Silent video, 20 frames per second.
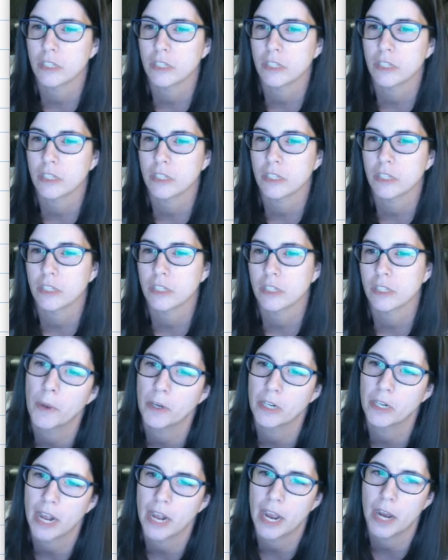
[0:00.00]
It'll show up
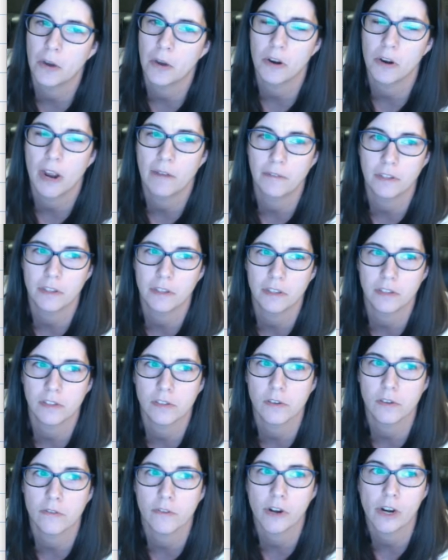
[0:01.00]
about an hour after this
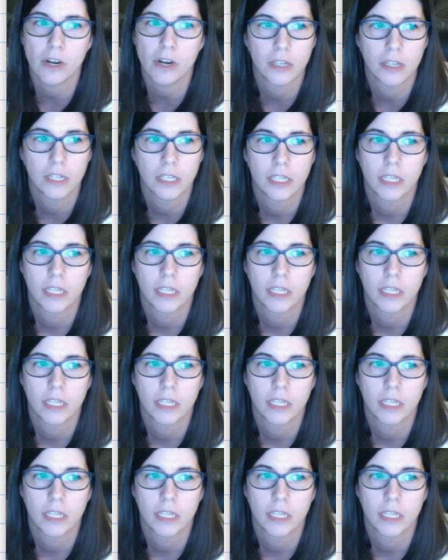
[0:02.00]
is over,